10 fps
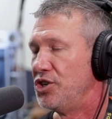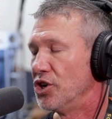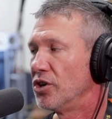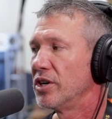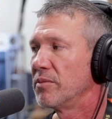
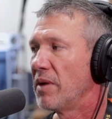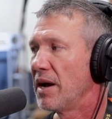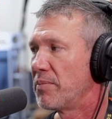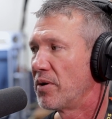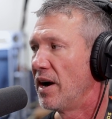during
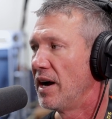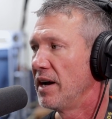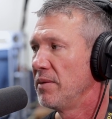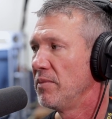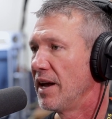my
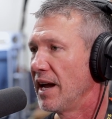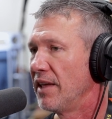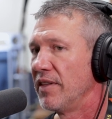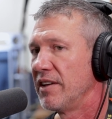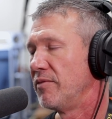prime,
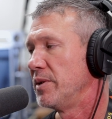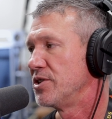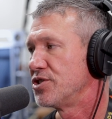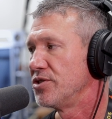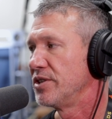and they've
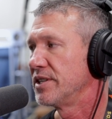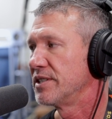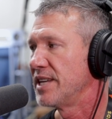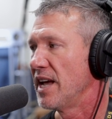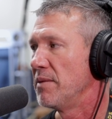been
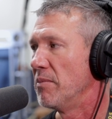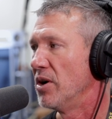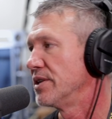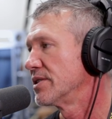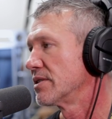shooting ten
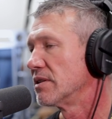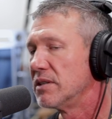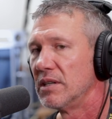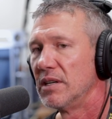months.